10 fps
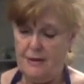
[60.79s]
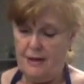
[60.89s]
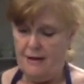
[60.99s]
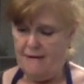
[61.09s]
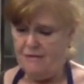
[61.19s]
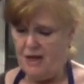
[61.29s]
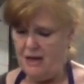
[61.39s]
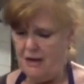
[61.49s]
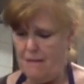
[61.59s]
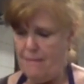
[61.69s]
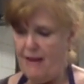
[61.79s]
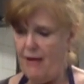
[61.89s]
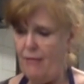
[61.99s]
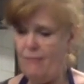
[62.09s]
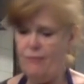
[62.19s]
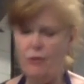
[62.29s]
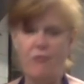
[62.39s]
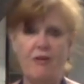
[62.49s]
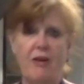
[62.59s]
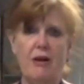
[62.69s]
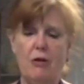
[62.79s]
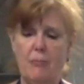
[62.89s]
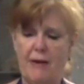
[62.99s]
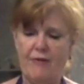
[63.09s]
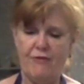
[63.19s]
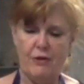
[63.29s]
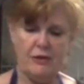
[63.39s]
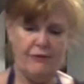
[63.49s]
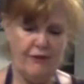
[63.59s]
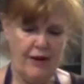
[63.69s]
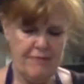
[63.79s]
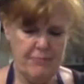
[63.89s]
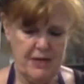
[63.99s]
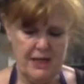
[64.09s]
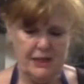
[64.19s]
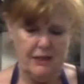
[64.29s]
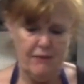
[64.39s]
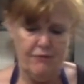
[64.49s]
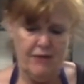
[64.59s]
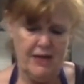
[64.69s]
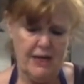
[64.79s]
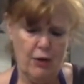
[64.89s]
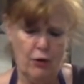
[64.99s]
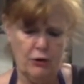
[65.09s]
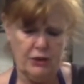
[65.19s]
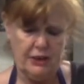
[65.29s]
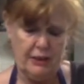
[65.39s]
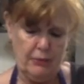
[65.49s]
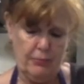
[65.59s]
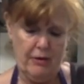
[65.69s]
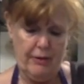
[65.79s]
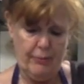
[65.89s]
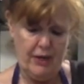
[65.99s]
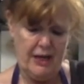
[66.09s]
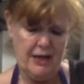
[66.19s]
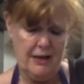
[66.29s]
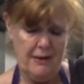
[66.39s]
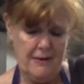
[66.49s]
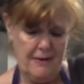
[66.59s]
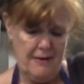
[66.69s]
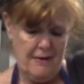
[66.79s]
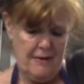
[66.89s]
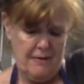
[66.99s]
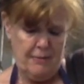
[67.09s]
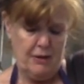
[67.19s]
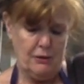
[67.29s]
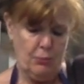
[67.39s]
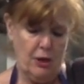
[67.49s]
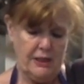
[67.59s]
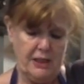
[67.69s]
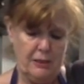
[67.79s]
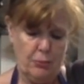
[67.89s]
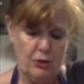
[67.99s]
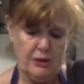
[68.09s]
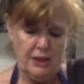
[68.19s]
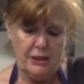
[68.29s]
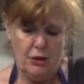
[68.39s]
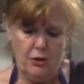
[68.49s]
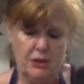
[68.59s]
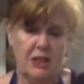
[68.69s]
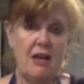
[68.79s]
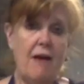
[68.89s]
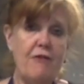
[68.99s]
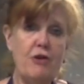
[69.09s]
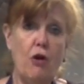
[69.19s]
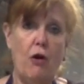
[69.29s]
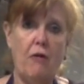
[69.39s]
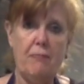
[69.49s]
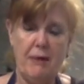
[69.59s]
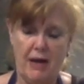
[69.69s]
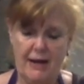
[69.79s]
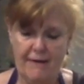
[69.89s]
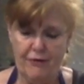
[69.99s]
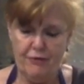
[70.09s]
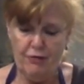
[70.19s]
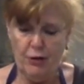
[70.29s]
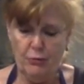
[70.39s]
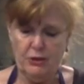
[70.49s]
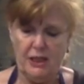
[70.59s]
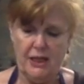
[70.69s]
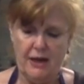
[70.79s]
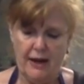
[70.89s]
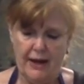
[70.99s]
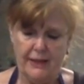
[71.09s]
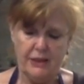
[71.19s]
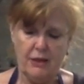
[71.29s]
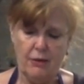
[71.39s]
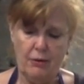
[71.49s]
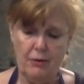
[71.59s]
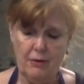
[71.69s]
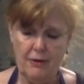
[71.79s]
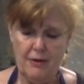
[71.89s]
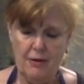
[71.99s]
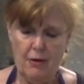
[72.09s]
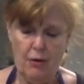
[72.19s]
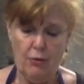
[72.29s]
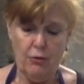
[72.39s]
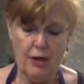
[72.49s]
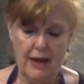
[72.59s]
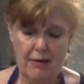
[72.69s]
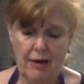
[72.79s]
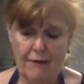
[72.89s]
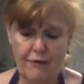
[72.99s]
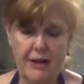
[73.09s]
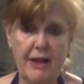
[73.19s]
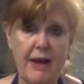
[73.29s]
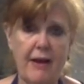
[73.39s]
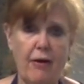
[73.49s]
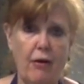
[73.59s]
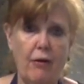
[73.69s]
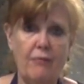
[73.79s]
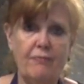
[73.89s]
And they've taken about, not very long, about 35 minutes. They're really hot still, by the way. Because what I did was, I turned the oven off, but I left the rolls in there. So, oh, look how lovely they are.